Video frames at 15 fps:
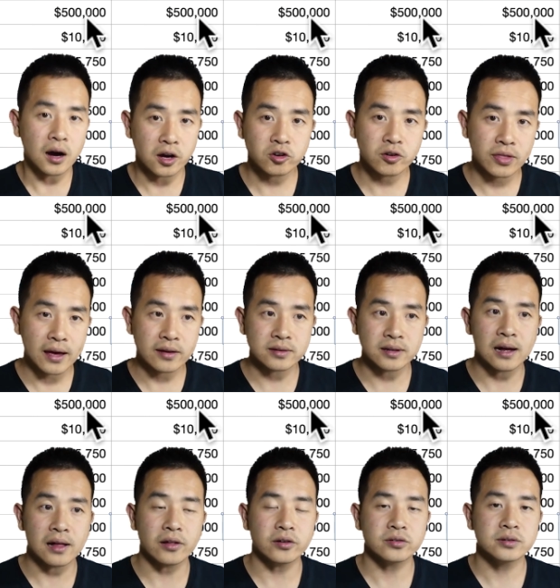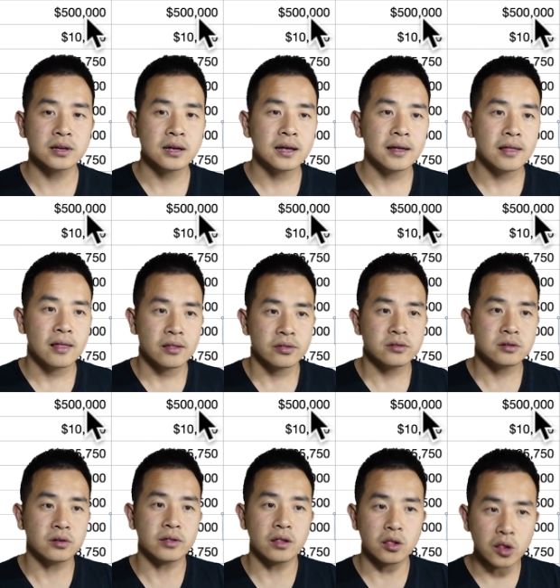hundred thousand dollars.
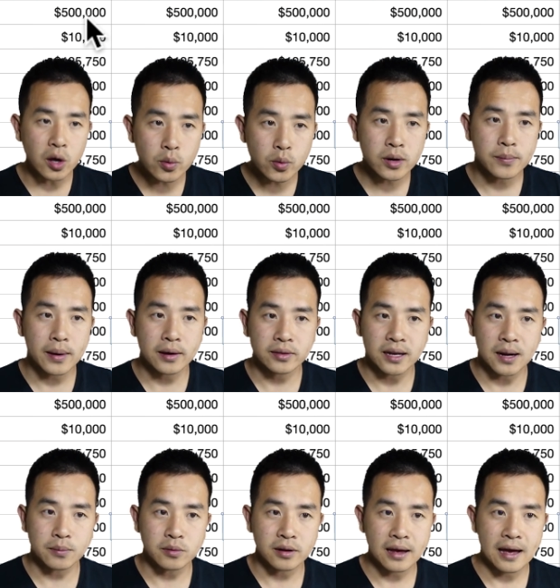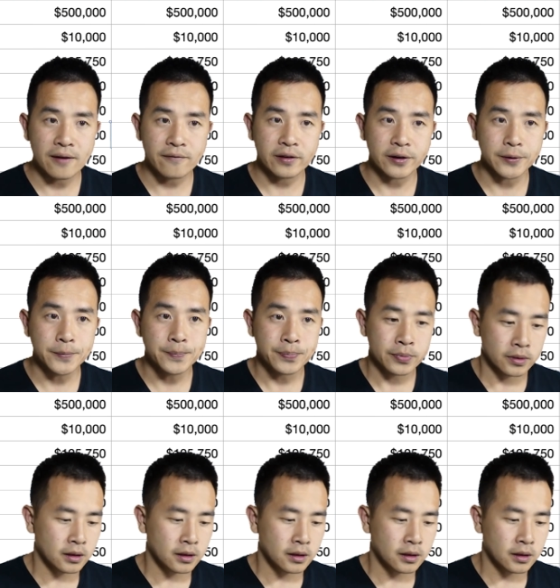So the loan amount that I'm going to have here